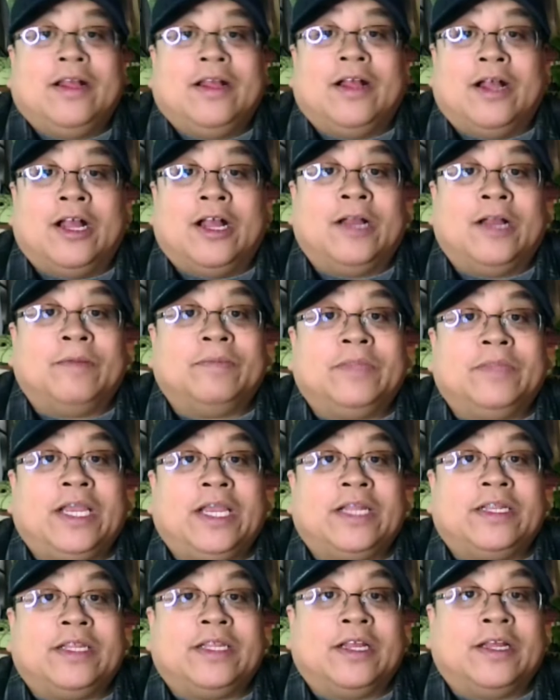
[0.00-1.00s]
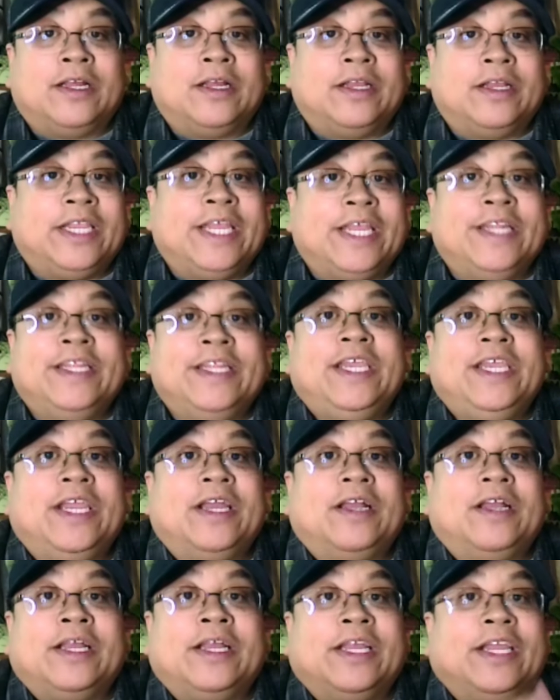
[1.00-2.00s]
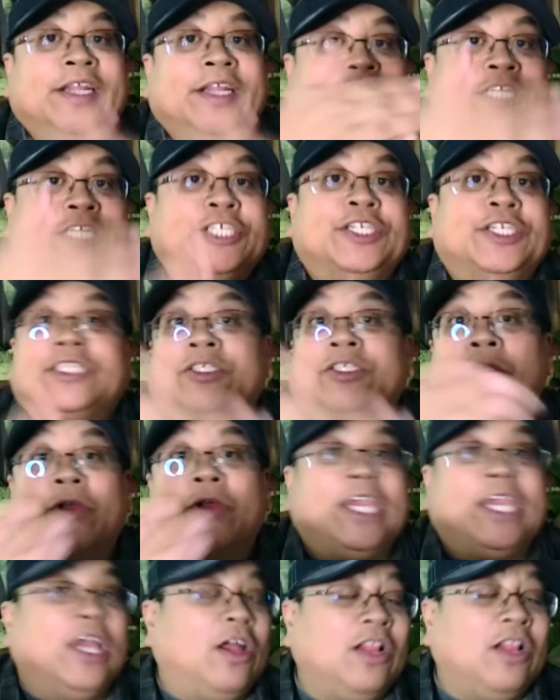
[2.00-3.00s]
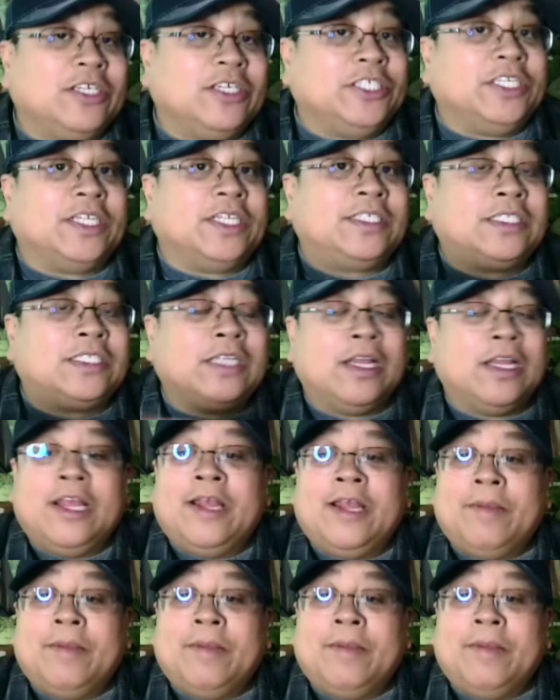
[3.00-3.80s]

Um, that uh, India, uh, indigenous archaeologist,